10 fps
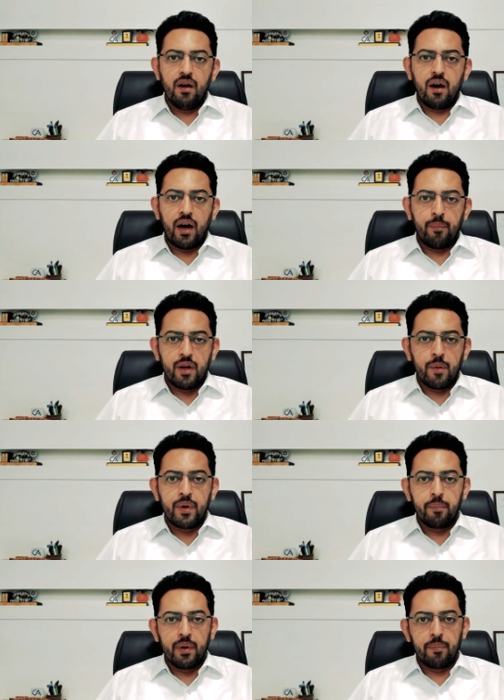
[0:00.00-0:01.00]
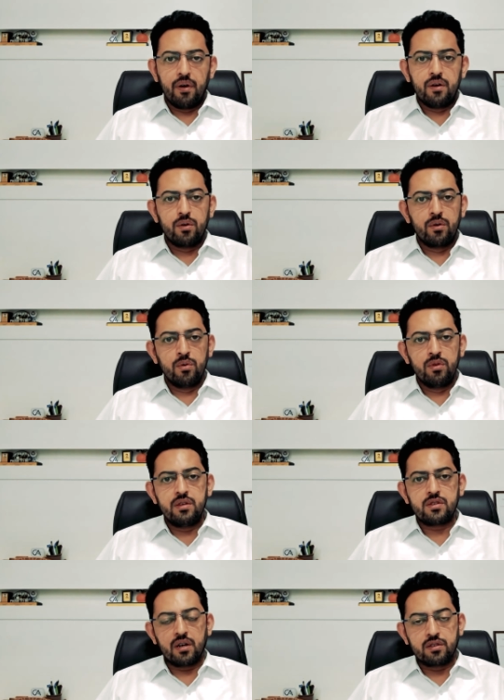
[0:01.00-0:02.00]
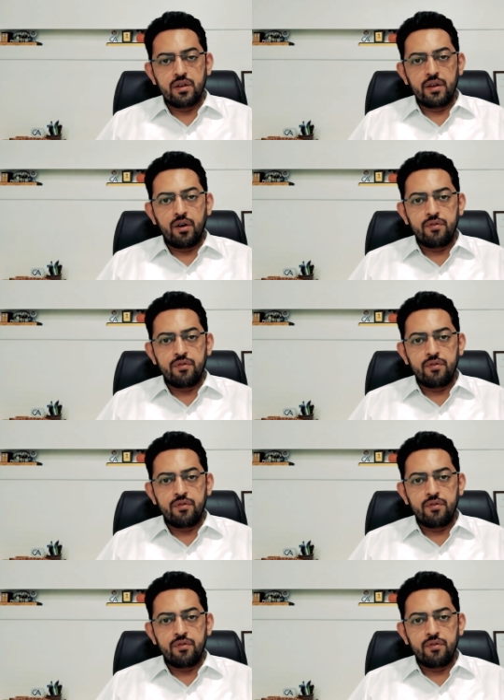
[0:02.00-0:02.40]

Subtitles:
I am helping people to do the structuring